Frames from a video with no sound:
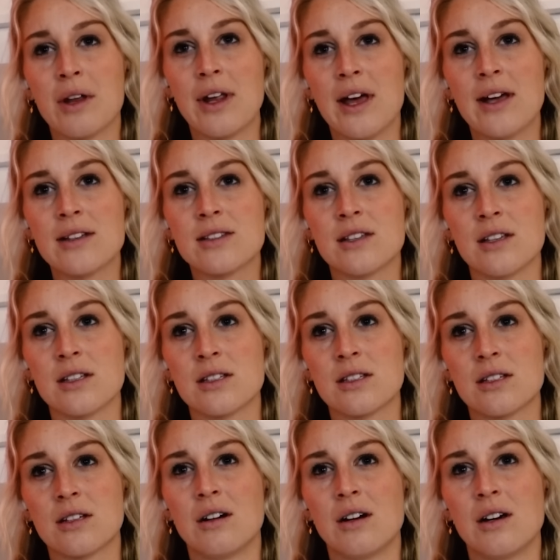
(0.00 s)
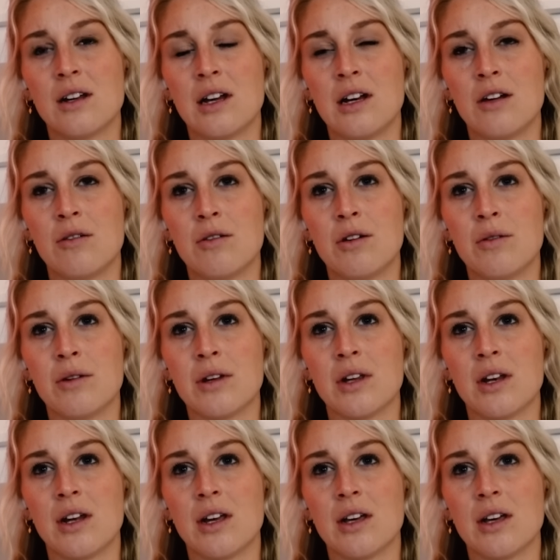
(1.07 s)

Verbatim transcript: gonna ask this, and I know no one can